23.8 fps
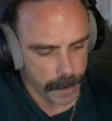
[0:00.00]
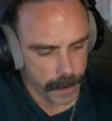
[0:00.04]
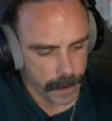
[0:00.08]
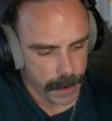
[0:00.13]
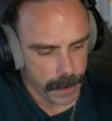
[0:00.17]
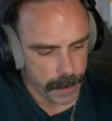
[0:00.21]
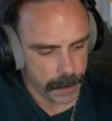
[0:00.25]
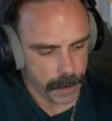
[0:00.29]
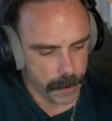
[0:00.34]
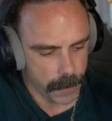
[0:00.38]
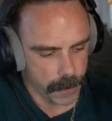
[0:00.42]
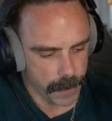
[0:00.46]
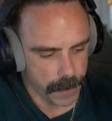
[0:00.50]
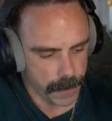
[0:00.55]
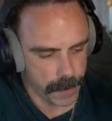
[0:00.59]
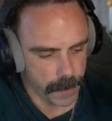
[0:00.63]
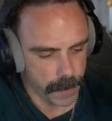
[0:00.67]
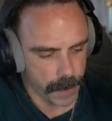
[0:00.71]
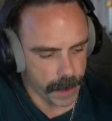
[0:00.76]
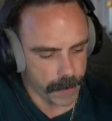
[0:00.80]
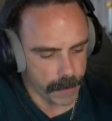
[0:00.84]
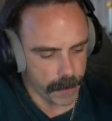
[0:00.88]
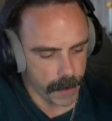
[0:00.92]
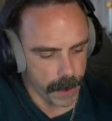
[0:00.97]
So we still
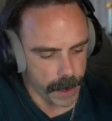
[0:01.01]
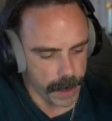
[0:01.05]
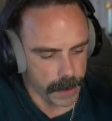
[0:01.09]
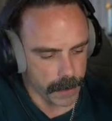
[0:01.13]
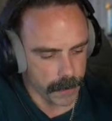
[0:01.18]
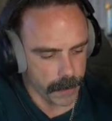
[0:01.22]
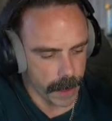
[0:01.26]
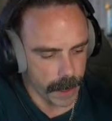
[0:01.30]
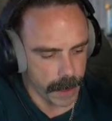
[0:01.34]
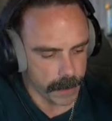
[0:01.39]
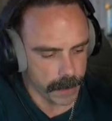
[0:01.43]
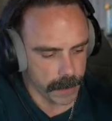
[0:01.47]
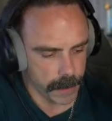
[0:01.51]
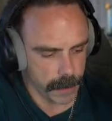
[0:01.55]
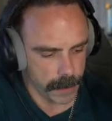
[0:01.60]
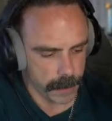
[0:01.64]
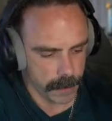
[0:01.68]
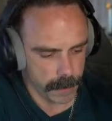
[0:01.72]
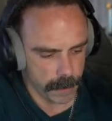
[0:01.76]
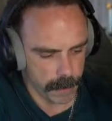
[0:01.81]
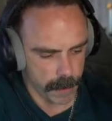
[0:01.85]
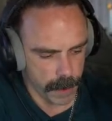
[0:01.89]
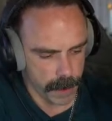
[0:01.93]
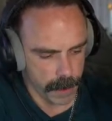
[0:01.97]
have our 8
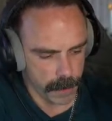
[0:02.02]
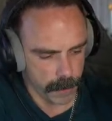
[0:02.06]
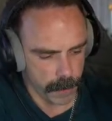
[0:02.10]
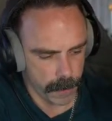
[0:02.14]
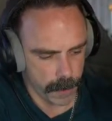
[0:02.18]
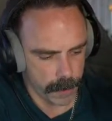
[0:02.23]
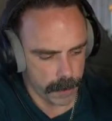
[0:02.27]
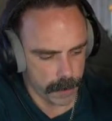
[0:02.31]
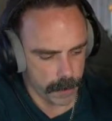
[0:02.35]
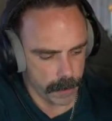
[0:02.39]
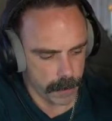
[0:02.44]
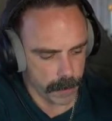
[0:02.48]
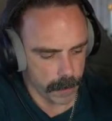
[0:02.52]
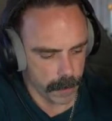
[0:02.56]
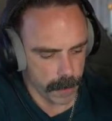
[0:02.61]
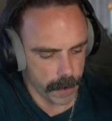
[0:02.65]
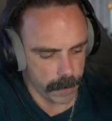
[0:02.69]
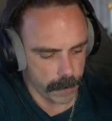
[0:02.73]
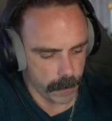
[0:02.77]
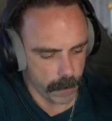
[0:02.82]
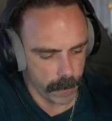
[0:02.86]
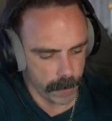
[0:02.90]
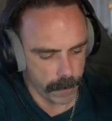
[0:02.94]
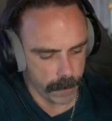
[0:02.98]
devices, right? 1, 2, 3,
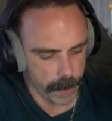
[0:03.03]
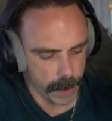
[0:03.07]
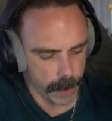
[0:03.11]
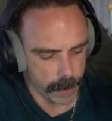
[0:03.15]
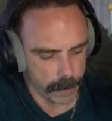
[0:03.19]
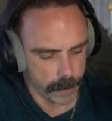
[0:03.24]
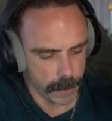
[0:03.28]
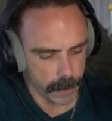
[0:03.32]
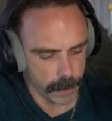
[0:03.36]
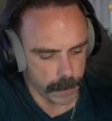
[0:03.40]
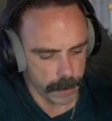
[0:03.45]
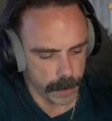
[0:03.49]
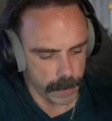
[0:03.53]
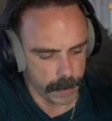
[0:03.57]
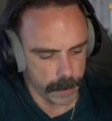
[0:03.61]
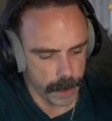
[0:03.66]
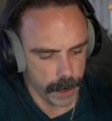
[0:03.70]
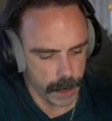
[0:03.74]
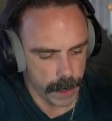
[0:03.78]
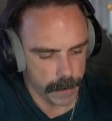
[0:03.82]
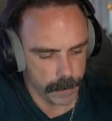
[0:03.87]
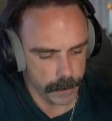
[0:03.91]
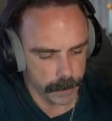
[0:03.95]
4, 5, 6, 7, 8.